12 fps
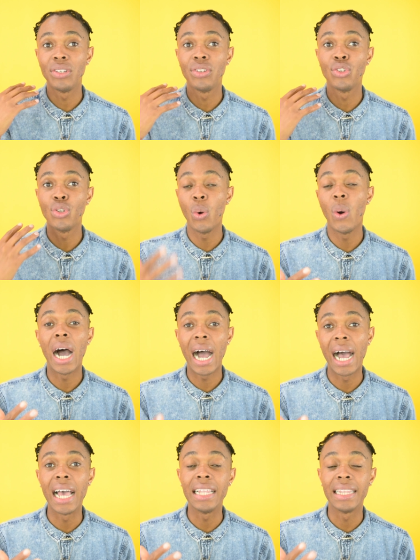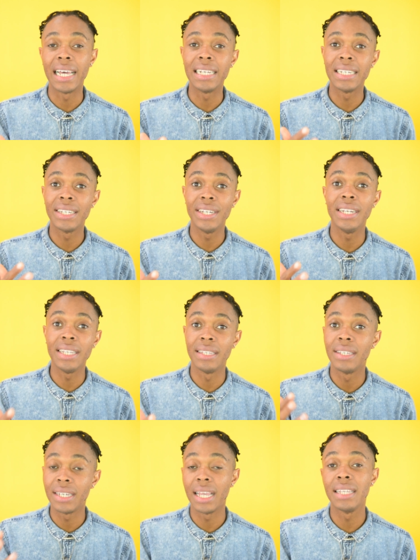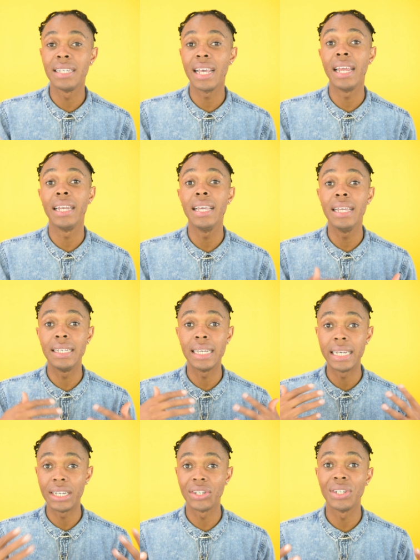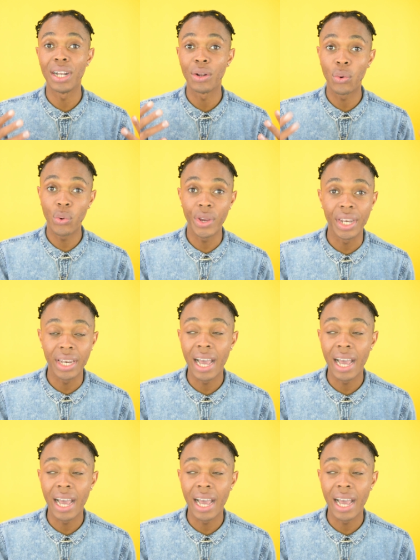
so high that she is just an international queen.